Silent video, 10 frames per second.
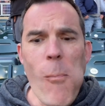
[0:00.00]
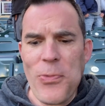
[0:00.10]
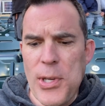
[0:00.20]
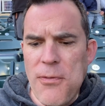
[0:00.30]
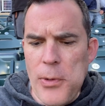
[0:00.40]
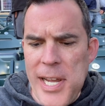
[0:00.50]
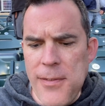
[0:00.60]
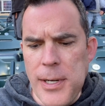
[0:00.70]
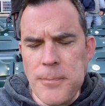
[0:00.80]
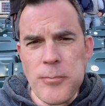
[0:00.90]
good
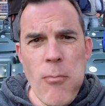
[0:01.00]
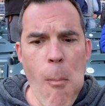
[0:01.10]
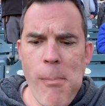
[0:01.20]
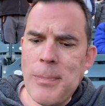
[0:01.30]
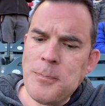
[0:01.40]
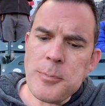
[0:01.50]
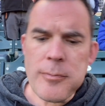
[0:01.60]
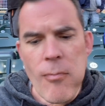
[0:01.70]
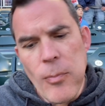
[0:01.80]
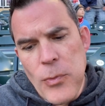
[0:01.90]
flavor.
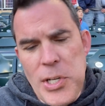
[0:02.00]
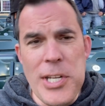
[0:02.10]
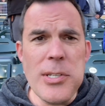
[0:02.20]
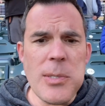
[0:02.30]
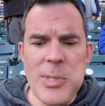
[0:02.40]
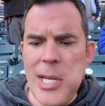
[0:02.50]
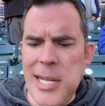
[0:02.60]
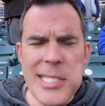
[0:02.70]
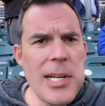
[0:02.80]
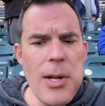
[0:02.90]
Could you use some
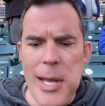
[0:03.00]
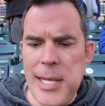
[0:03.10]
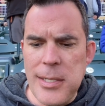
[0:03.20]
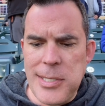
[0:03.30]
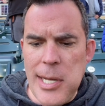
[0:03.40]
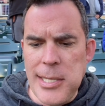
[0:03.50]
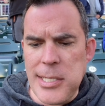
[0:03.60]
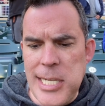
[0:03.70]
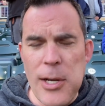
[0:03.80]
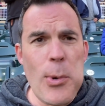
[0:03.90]
sauce? I don't know. I think the sauce
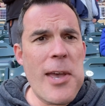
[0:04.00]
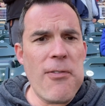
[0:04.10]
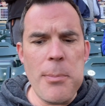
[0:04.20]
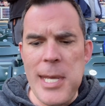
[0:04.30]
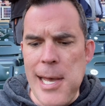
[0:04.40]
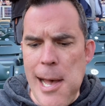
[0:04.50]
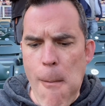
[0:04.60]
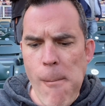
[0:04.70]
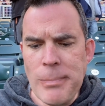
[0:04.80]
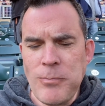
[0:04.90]
will take away from
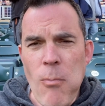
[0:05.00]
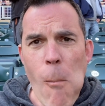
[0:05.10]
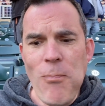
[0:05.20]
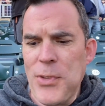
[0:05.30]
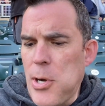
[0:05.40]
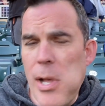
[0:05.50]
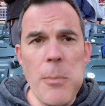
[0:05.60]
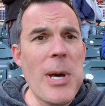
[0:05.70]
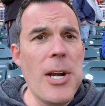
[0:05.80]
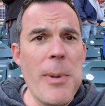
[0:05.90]
the
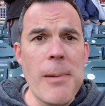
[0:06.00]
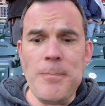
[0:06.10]
garlic butter a bit.